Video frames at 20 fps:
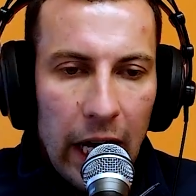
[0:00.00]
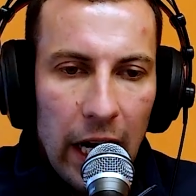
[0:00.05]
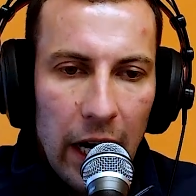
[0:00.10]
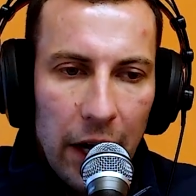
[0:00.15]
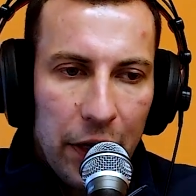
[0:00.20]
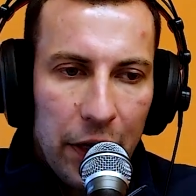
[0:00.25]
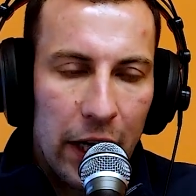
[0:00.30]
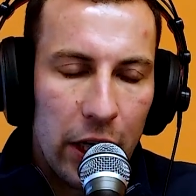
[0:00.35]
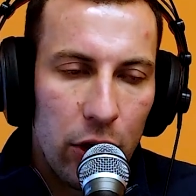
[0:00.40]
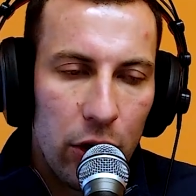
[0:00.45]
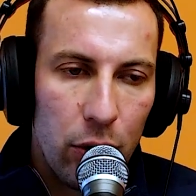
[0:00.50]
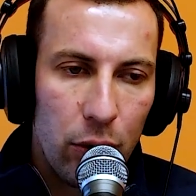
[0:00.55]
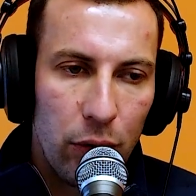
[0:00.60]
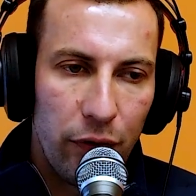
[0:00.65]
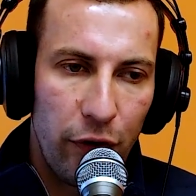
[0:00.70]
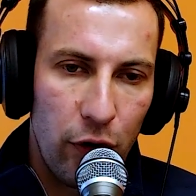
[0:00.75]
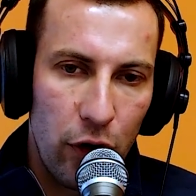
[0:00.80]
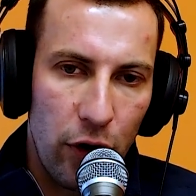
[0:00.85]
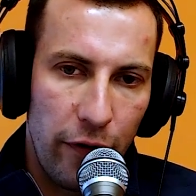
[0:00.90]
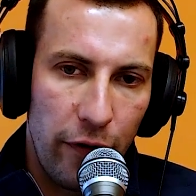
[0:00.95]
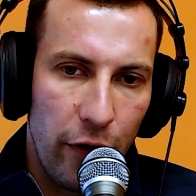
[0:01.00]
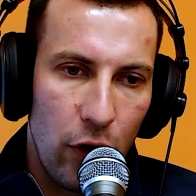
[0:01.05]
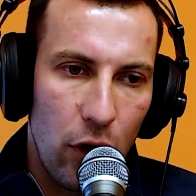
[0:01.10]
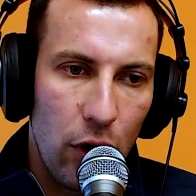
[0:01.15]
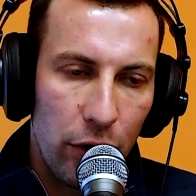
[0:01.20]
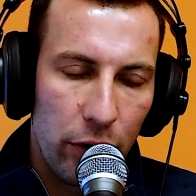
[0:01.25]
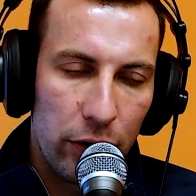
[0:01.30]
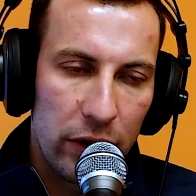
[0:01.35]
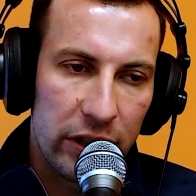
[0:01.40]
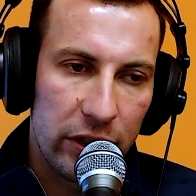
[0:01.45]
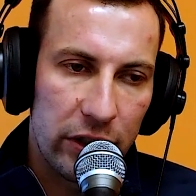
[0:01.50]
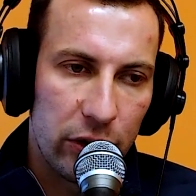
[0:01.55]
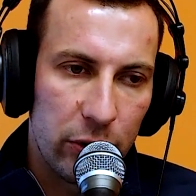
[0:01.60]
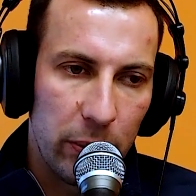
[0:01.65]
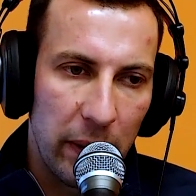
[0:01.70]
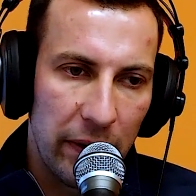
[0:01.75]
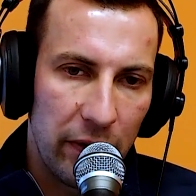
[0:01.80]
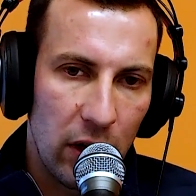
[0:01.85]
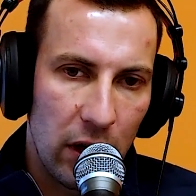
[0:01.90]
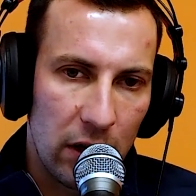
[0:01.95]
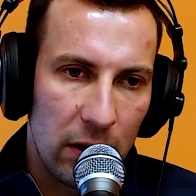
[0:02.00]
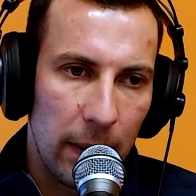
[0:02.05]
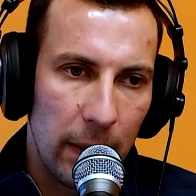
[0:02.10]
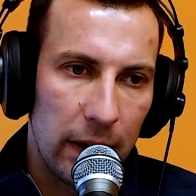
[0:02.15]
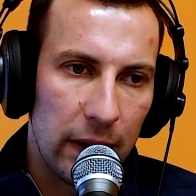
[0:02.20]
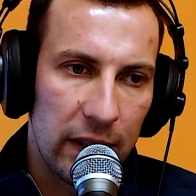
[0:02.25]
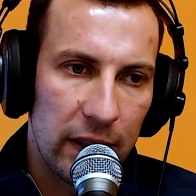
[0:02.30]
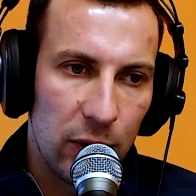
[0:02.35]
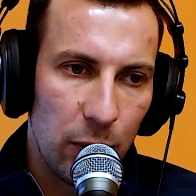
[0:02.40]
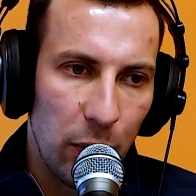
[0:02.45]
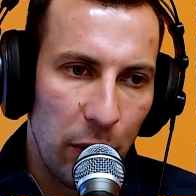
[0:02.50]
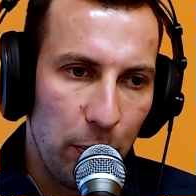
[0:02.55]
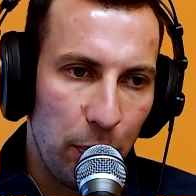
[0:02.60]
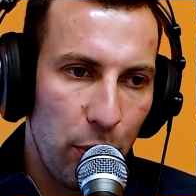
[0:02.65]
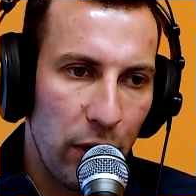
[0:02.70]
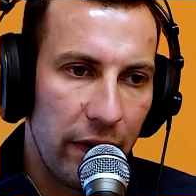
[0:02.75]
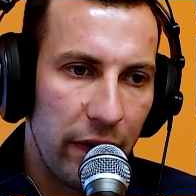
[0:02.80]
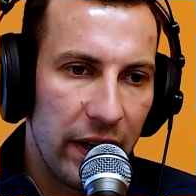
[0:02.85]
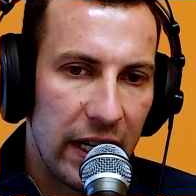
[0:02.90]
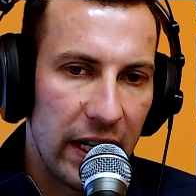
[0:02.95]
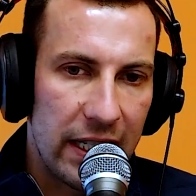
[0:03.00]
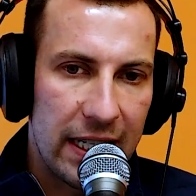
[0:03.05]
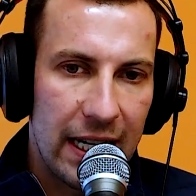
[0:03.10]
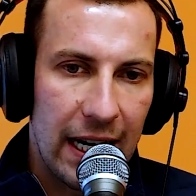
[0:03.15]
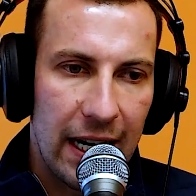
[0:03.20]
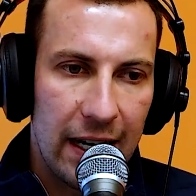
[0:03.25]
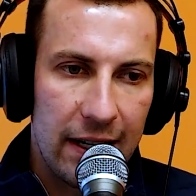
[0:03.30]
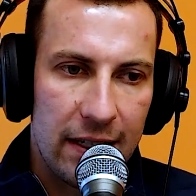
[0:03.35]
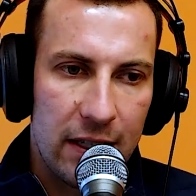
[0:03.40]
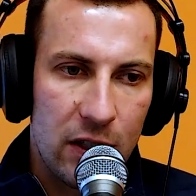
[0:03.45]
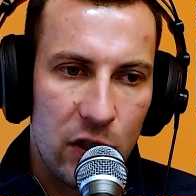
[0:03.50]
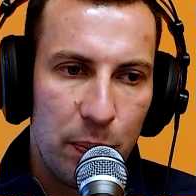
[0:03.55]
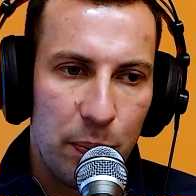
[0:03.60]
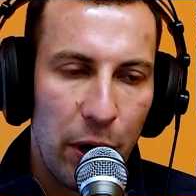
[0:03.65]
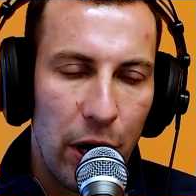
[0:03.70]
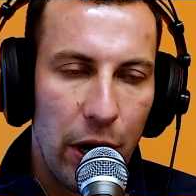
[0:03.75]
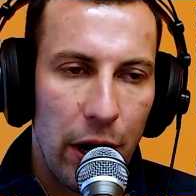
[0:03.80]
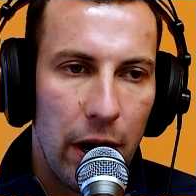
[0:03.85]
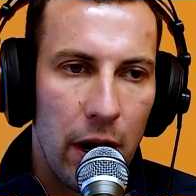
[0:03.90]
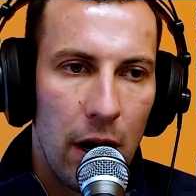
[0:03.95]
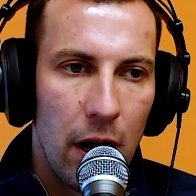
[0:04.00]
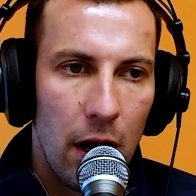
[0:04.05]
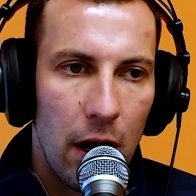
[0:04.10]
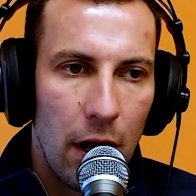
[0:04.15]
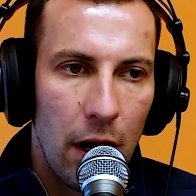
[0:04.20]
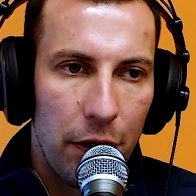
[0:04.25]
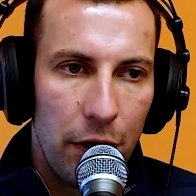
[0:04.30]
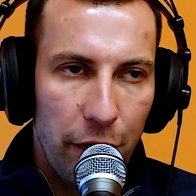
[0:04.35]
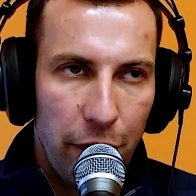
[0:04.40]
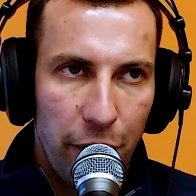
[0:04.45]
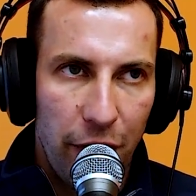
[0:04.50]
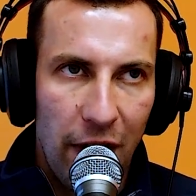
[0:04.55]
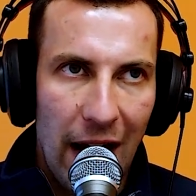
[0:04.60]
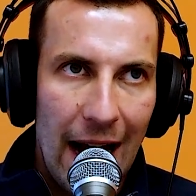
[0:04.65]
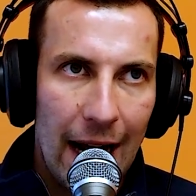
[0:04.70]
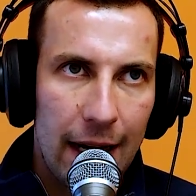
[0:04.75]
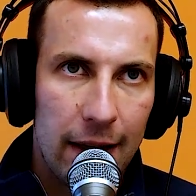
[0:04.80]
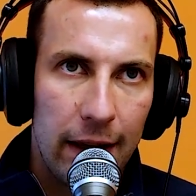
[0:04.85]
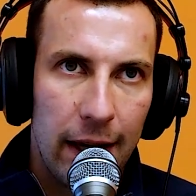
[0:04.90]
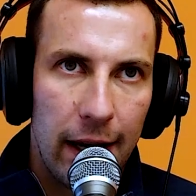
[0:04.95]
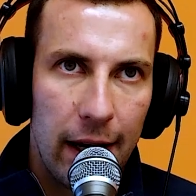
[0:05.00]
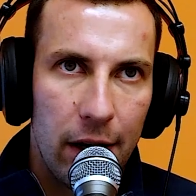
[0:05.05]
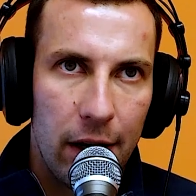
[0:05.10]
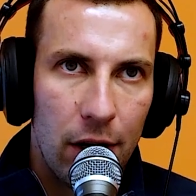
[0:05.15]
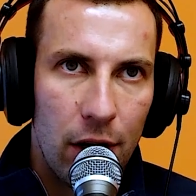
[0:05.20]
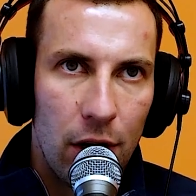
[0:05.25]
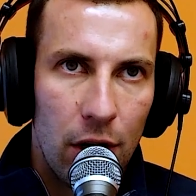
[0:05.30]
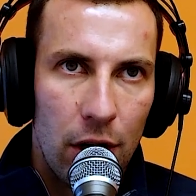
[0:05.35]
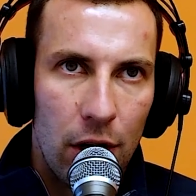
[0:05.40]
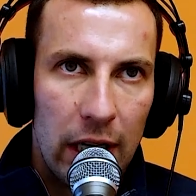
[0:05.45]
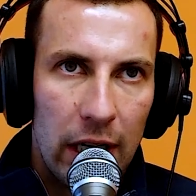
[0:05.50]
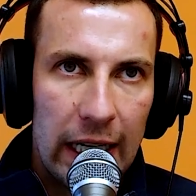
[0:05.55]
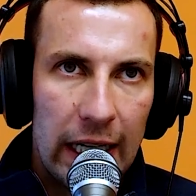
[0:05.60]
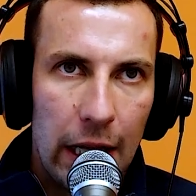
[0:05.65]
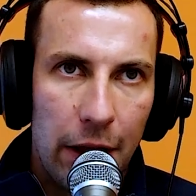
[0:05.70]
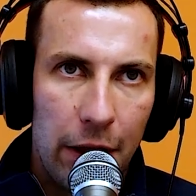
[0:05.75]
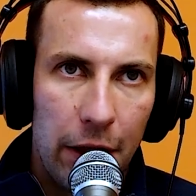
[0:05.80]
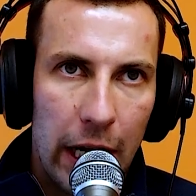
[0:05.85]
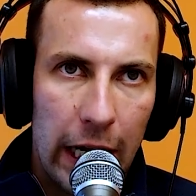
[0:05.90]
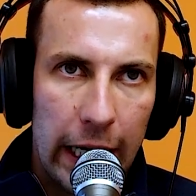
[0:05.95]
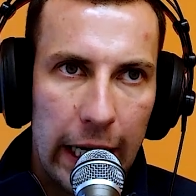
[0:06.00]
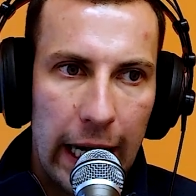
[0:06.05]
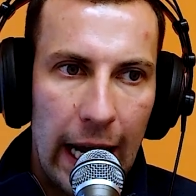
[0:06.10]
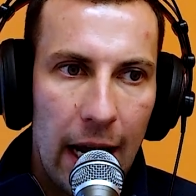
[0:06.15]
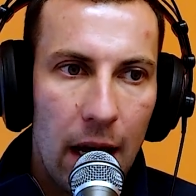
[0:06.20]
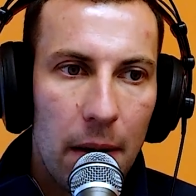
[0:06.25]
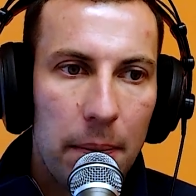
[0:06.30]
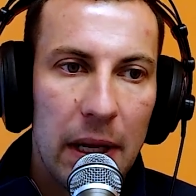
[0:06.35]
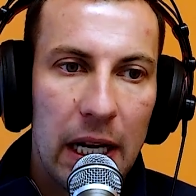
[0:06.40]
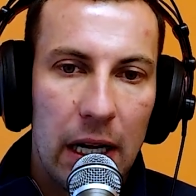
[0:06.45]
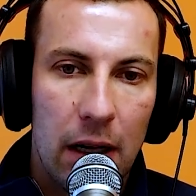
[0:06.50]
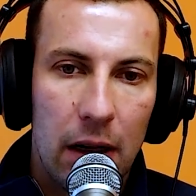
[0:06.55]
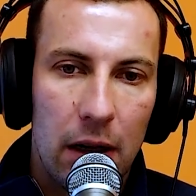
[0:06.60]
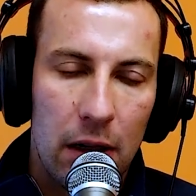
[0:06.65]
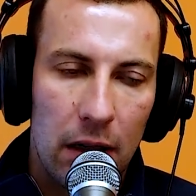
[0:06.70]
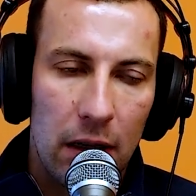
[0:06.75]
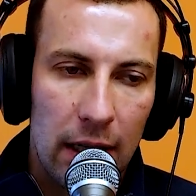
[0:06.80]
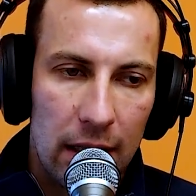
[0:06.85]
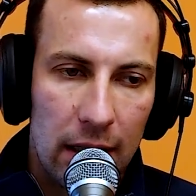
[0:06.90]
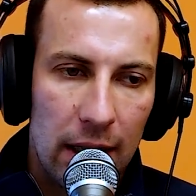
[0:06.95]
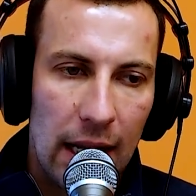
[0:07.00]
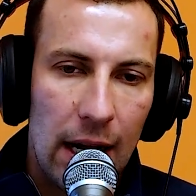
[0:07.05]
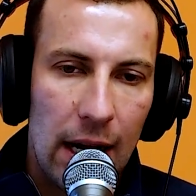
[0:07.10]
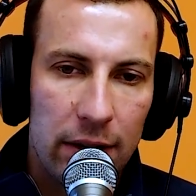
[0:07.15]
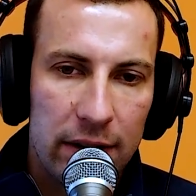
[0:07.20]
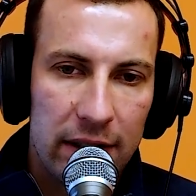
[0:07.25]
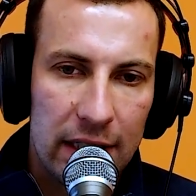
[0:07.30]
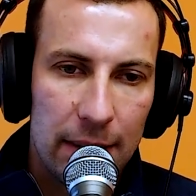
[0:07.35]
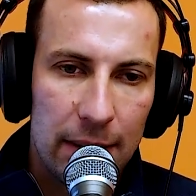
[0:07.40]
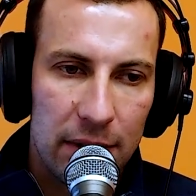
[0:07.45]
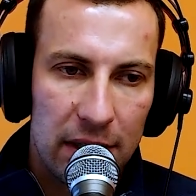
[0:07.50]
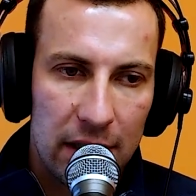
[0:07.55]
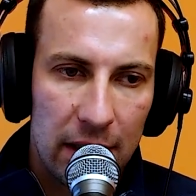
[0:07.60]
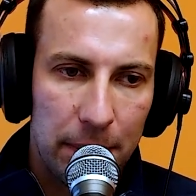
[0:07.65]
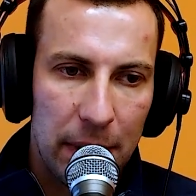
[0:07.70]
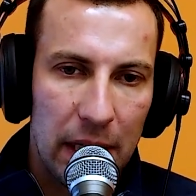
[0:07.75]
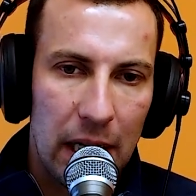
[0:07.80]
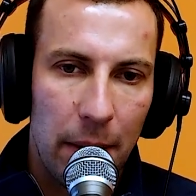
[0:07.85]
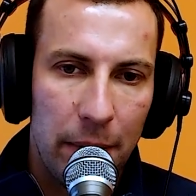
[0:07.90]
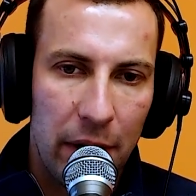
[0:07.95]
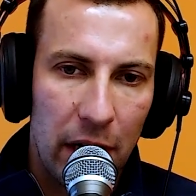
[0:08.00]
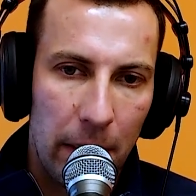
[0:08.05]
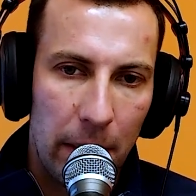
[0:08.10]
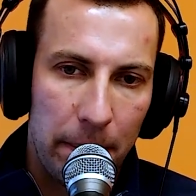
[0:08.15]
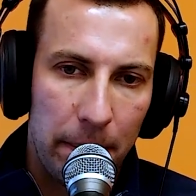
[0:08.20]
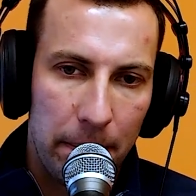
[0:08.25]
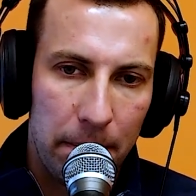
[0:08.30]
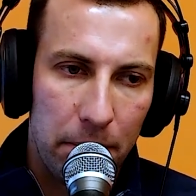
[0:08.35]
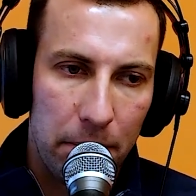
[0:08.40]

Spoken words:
Yeah, and I think for all the listeners, we've talked about this with previous guests, but the fact that it can be, cloud seems to be coming up,